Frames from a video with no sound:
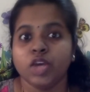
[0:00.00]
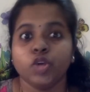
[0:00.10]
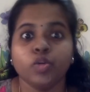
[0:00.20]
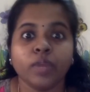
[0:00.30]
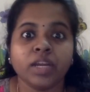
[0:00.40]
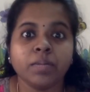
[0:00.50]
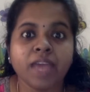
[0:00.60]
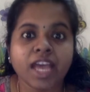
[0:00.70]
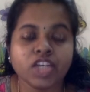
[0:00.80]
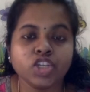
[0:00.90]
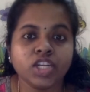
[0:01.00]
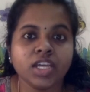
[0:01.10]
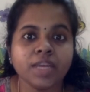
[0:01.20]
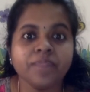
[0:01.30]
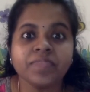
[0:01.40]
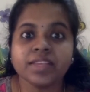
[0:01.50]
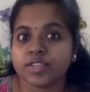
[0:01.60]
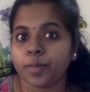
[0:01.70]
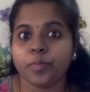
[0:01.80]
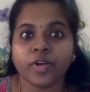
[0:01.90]
You might be actually
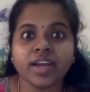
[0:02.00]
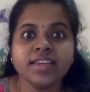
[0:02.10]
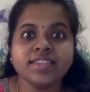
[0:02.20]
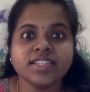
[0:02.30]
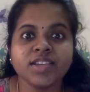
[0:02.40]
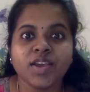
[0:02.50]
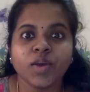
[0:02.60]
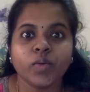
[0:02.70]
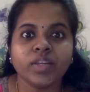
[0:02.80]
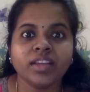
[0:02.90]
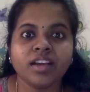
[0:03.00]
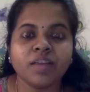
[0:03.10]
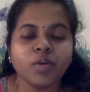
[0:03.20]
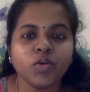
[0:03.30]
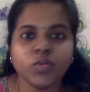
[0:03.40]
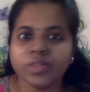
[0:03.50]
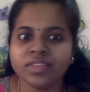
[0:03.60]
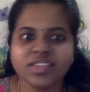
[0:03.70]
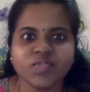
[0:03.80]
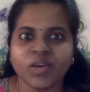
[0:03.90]
surprised when they come out with
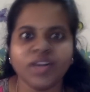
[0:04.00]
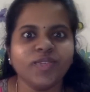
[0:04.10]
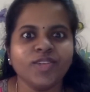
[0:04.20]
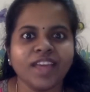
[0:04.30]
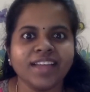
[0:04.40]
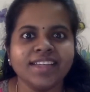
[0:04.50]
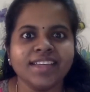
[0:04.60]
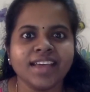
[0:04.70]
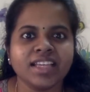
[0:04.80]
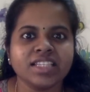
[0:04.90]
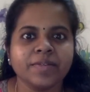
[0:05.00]
these wonderful ideas.